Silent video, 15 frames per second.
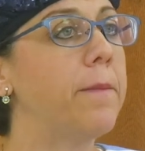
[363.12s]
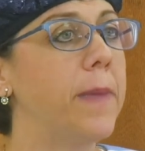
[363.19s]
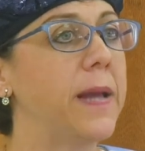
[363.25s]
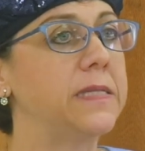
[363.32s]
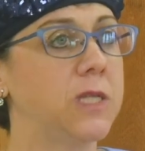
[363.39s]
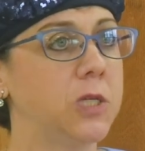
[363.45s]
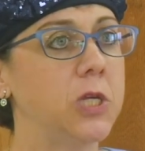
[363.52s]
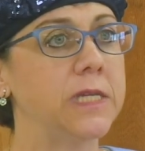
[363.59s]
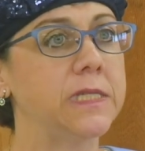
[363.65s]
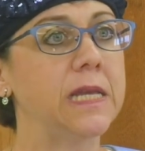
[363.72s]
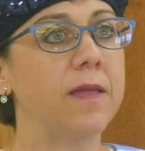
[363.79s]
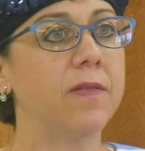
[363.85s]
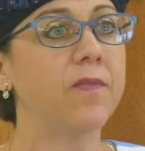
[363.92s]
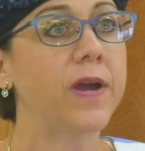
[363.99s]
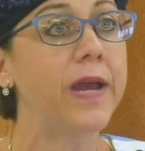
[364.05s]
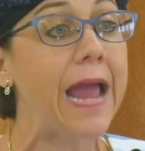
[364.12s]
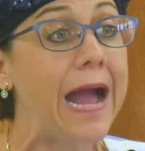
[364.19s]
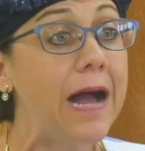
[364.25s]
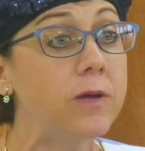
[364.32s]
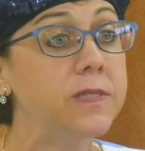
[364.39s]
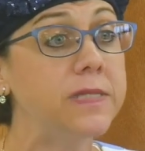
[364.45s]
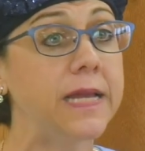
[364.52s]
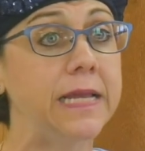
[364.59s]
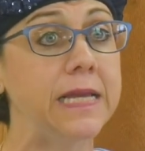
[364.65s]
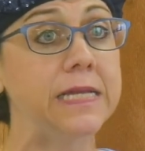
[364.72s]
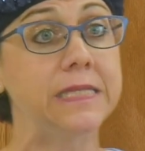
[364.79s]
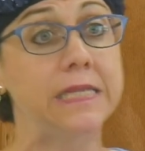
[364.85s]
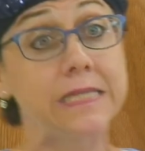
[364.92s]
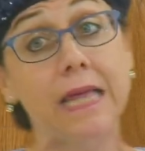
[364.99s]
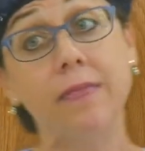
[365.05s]
by suggesting at the very outset
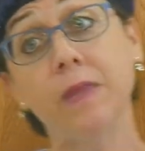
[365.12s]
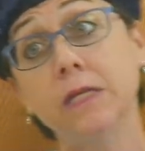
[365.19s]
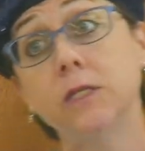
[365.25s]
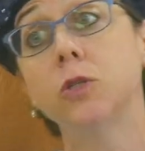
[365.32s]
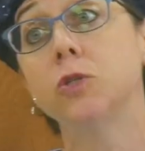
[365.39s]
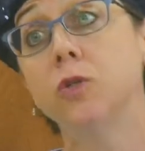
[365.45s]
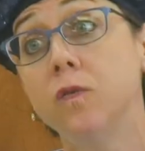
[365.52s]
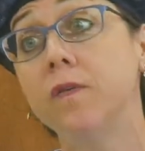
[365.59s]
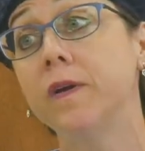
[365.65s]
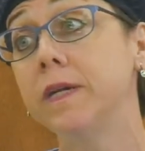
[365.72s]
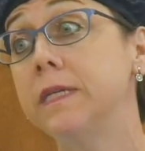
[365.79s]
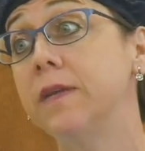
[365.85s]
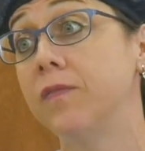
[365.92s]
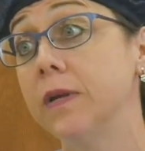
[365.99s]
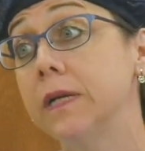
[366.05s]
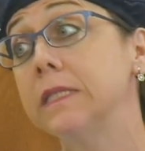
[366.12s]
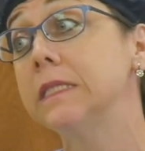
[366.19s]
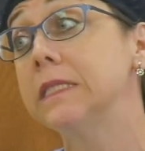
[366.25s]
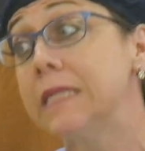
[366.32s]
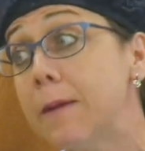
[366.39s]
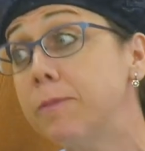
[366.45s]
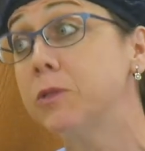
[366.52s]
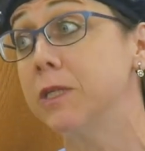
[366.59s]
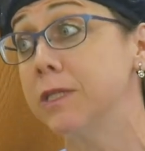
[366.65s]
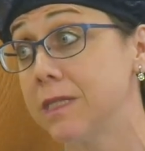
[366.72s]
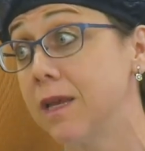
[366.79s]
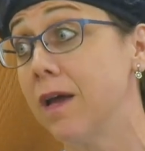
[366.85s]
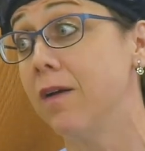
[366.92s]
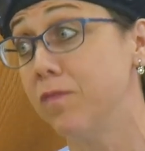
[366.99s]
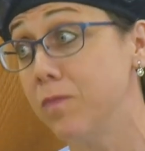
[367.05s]
is, is that these are two very different conceptions
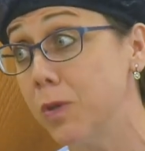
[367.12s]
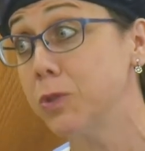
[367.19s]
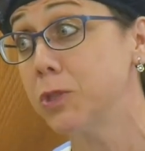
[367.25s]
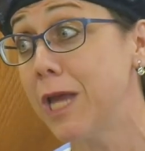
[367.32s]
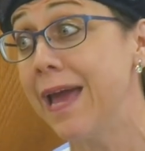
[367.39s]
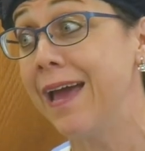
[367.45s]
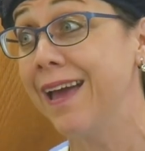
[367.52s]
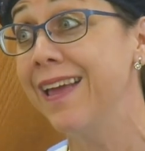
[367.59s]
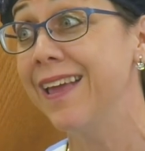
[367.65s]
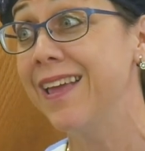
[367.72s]
of Moshe.